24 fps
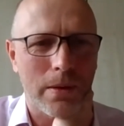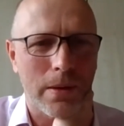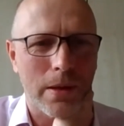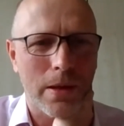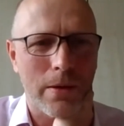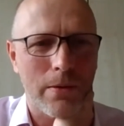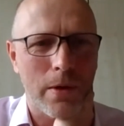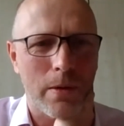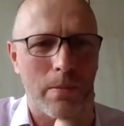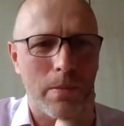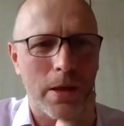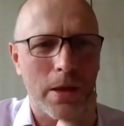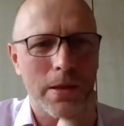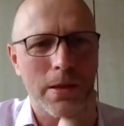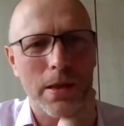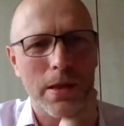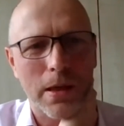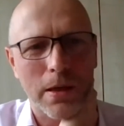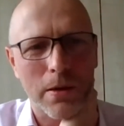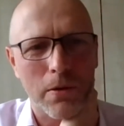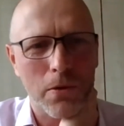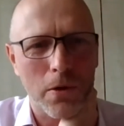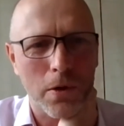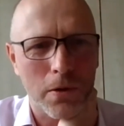given my
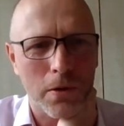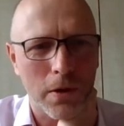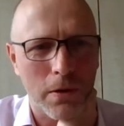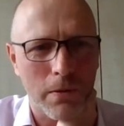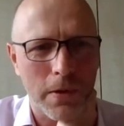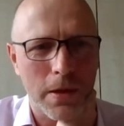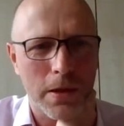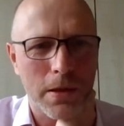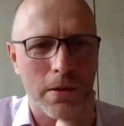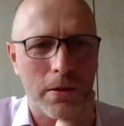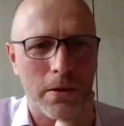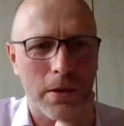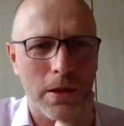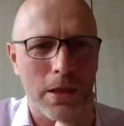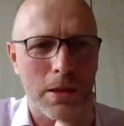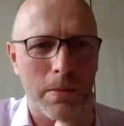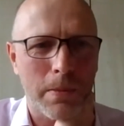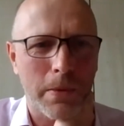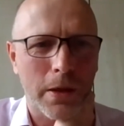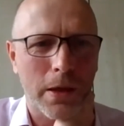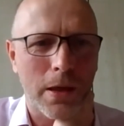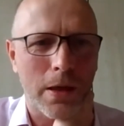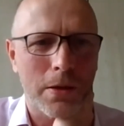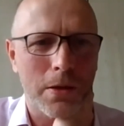second role in Fiscal
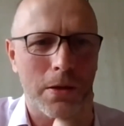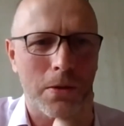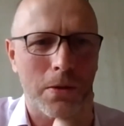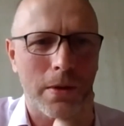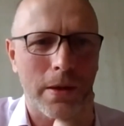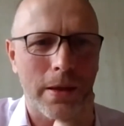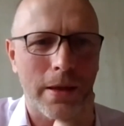Discipline Council,